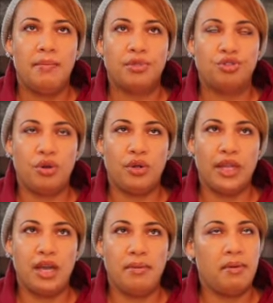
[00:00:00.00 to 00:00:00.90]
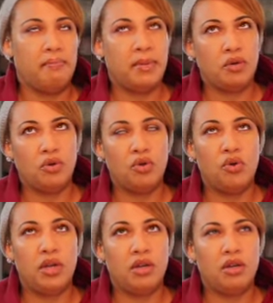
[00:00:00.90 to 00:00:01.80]
petroleum, mineral
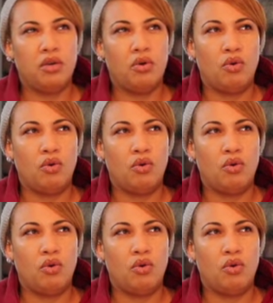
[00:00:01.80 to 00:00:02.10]
oil,